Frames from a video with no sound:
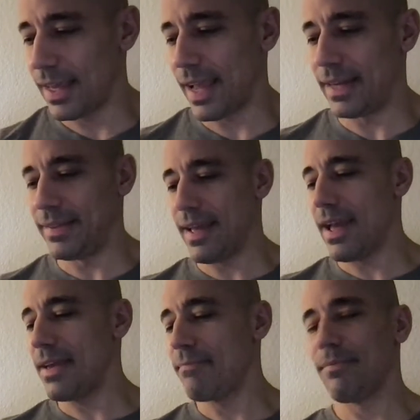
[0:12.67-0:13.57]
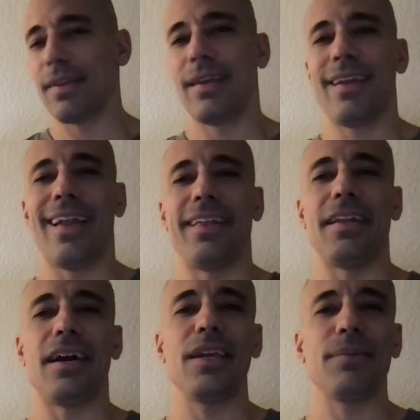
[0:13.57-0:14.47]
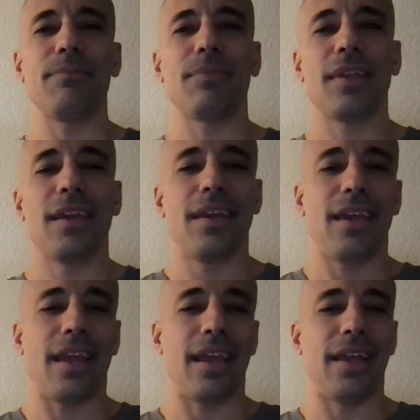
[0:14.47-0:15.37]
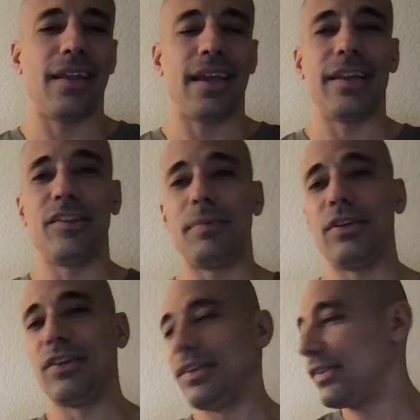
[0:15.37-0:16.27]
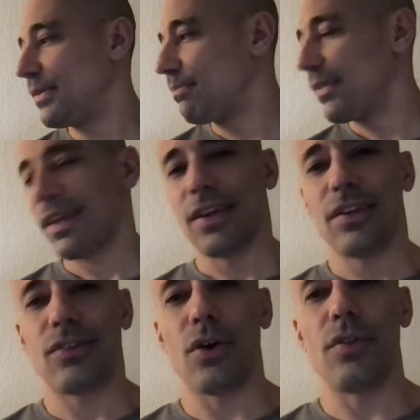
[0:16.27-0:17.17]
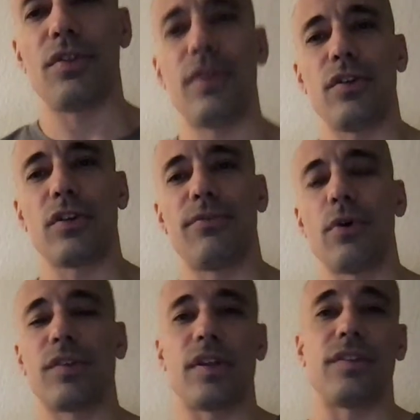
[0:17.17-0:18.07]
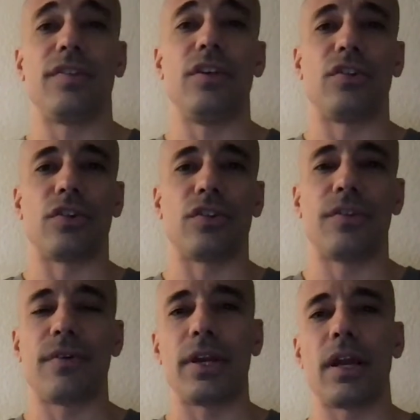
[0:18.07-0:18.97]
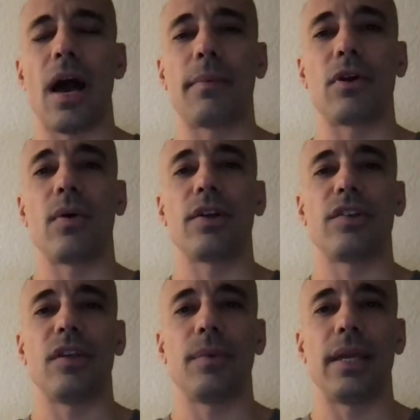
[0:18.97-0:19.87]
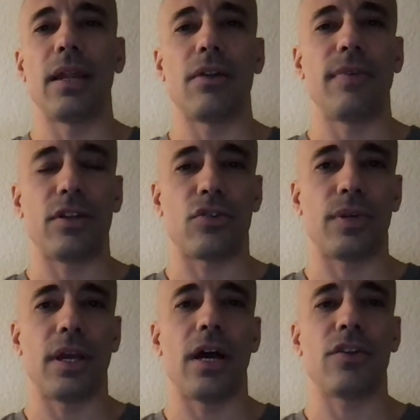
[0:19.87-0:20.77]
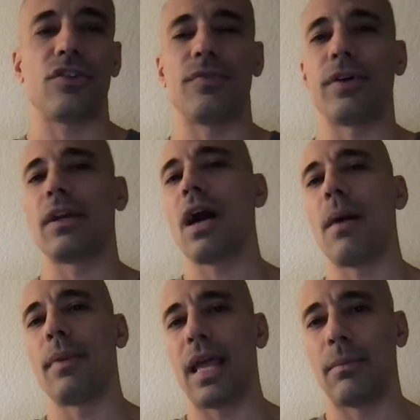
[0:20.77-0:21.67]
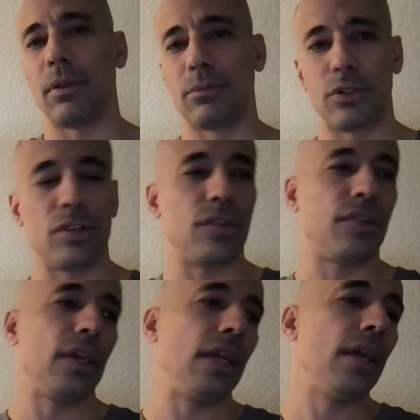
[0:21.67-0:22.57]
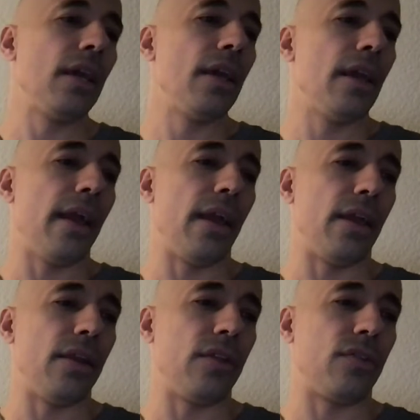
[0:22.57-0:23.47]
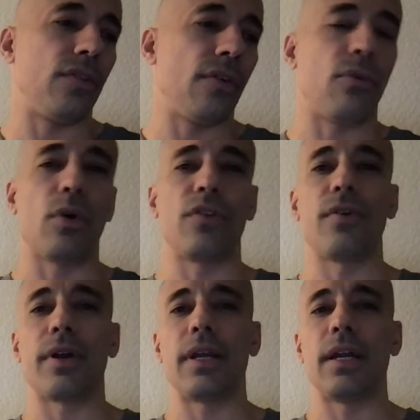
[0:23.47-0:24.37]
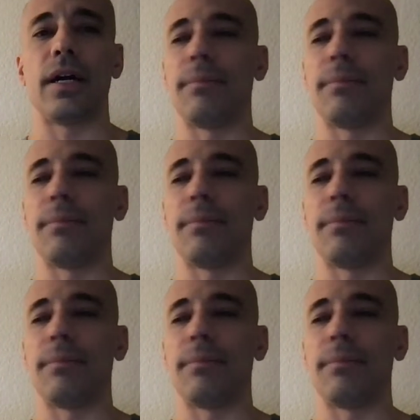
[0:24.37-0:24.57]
any day, any night, and any species. So this video is going to focus on seizures. It's a very common question that we get on Vet Triage, just a very common animal emergency. And it's, of course, very